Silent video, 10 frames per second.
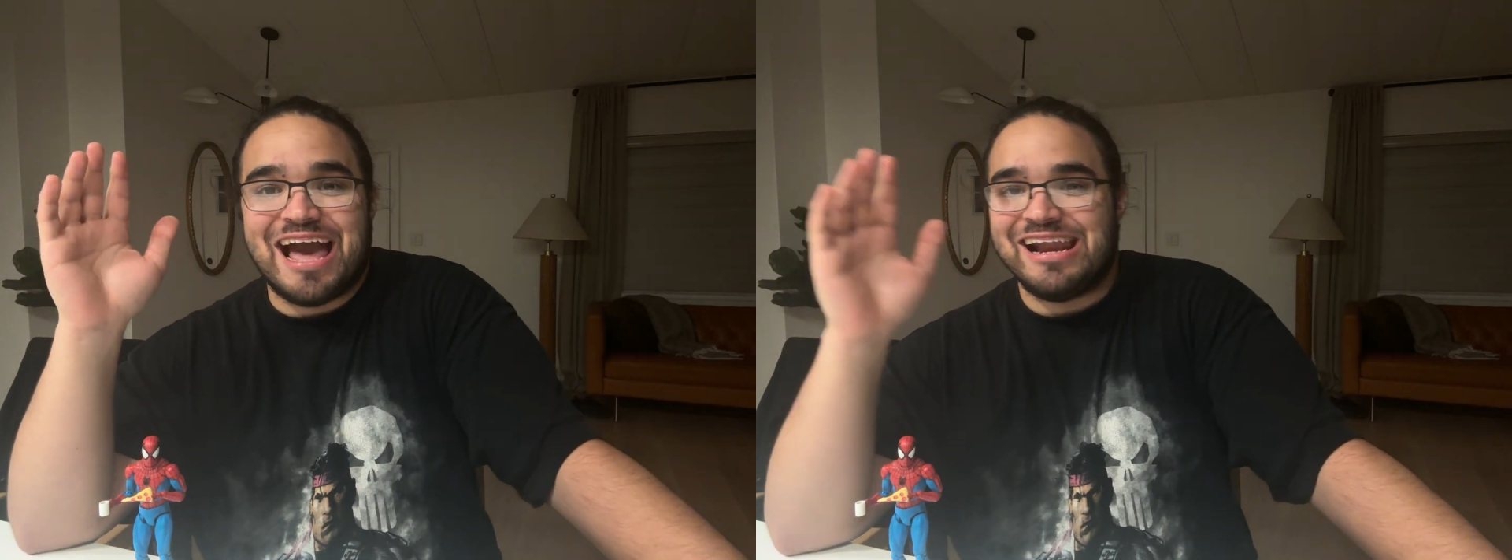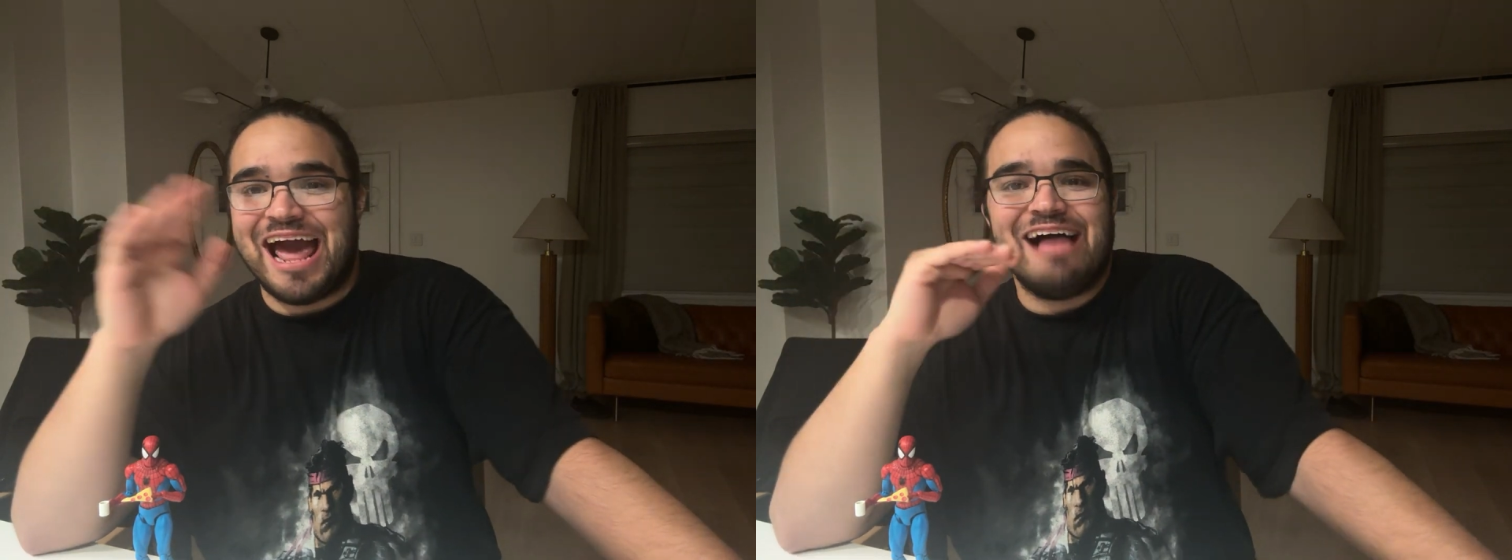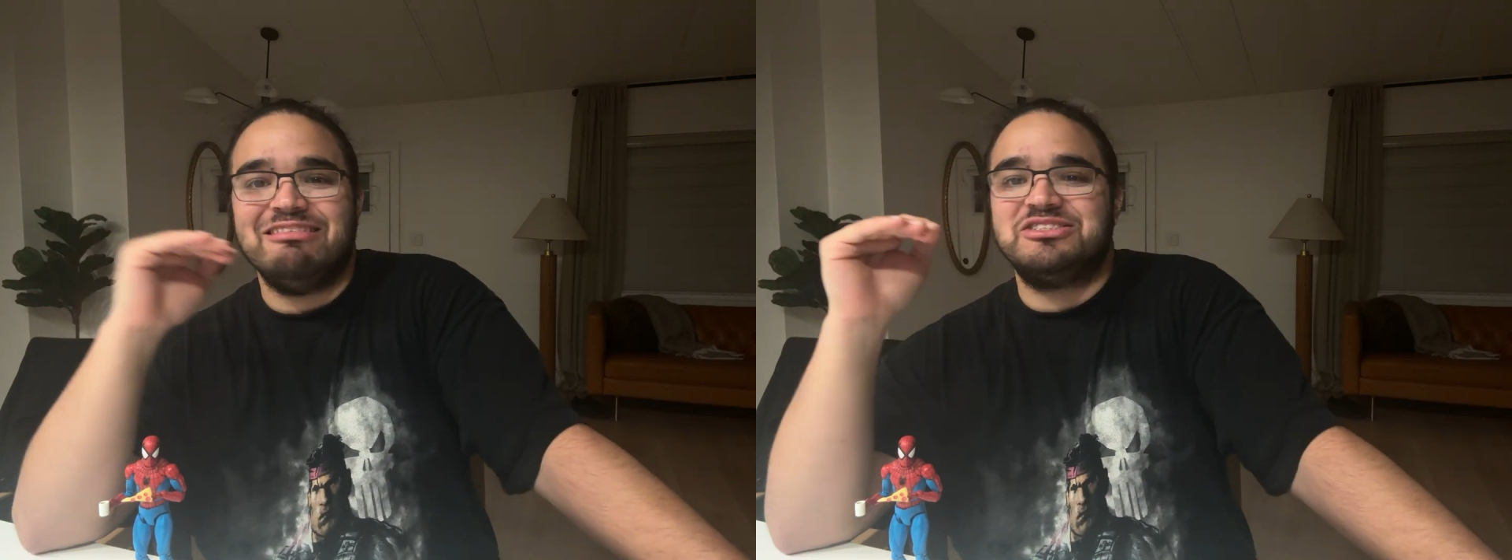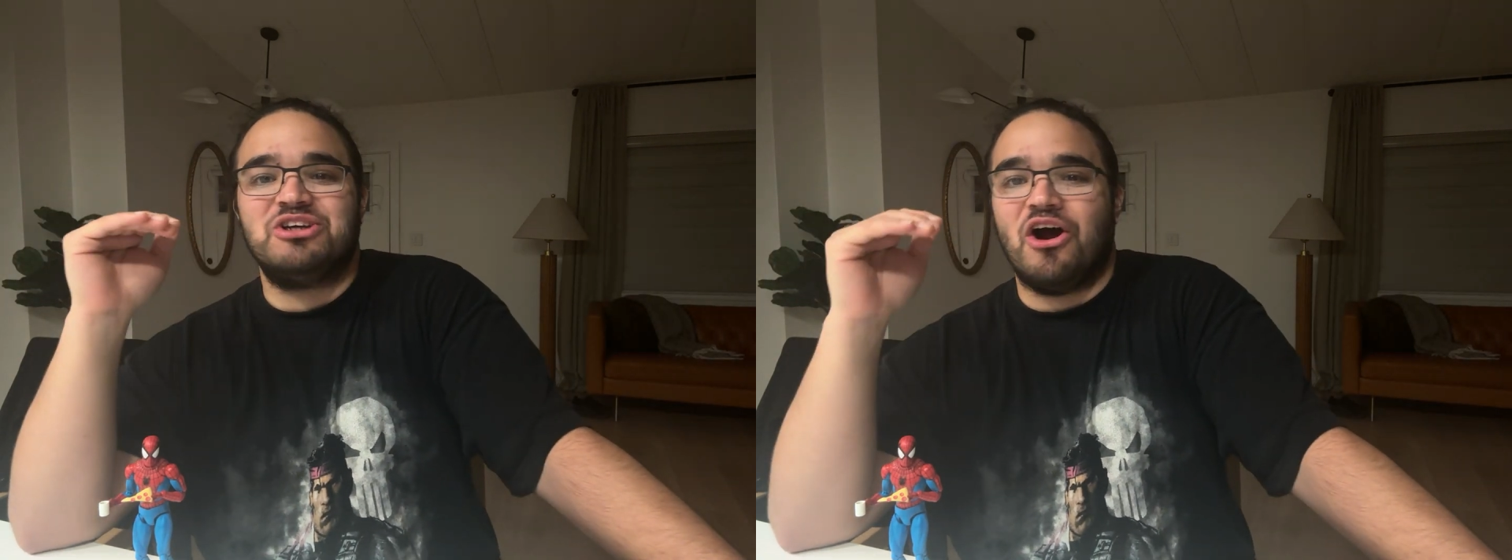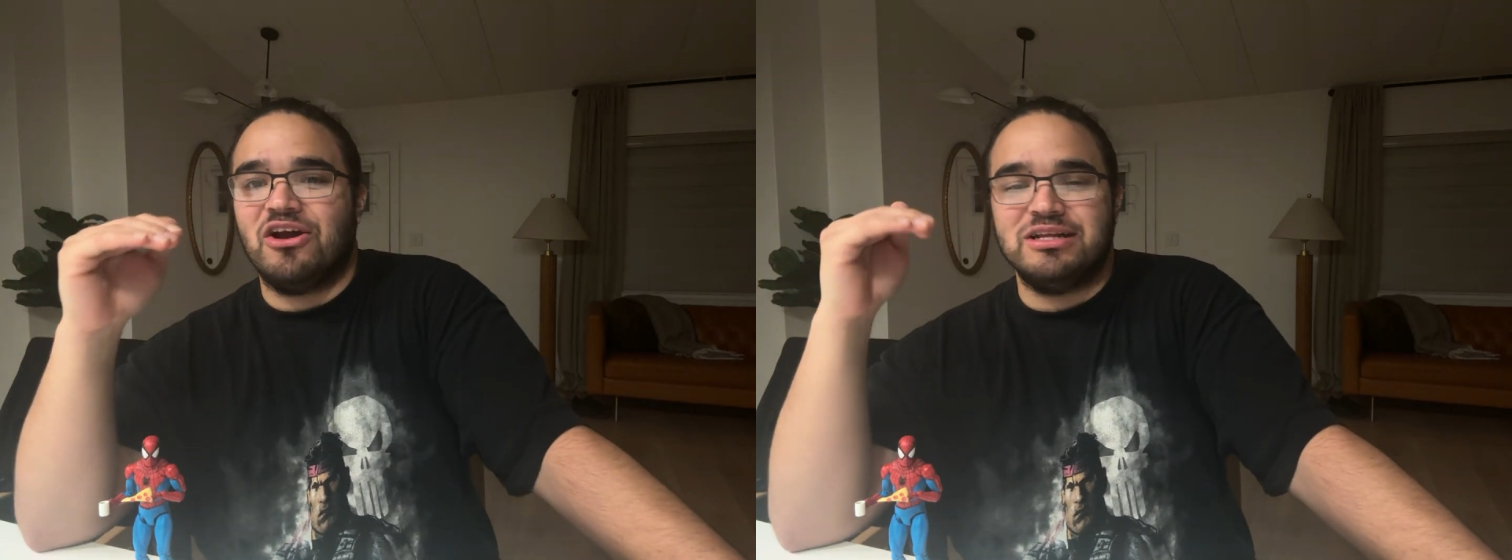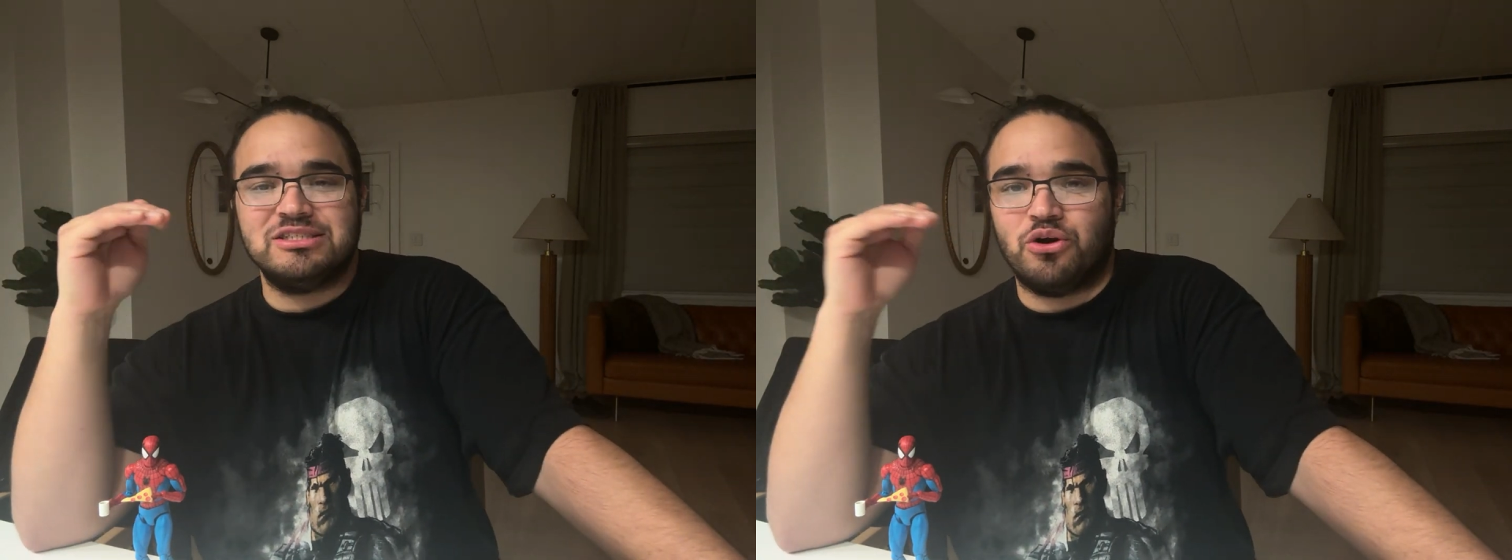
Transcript: and Alex Garland's